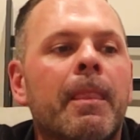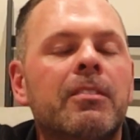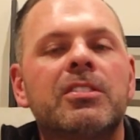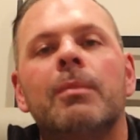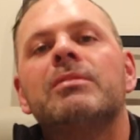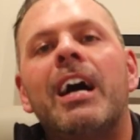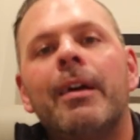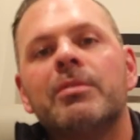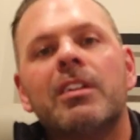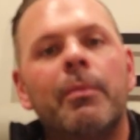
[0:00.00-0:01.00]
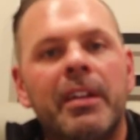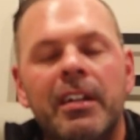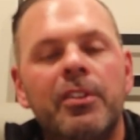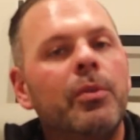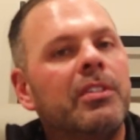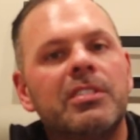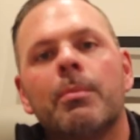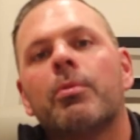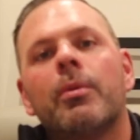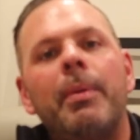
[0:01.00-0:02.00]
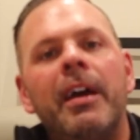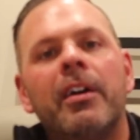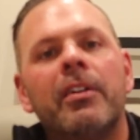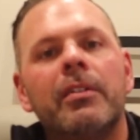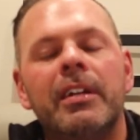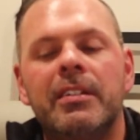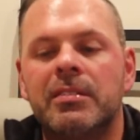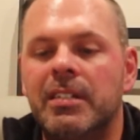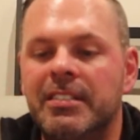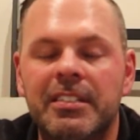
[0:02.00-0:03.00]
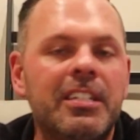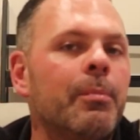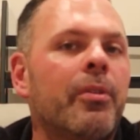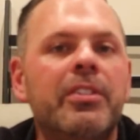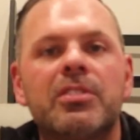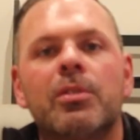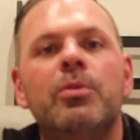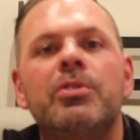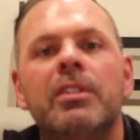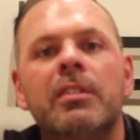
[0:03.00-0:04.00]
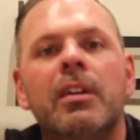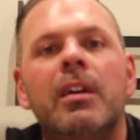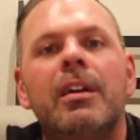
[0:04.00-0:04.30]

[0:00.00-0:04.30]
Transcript: Sometimes coming in and doing a simple repair is a temporary solution.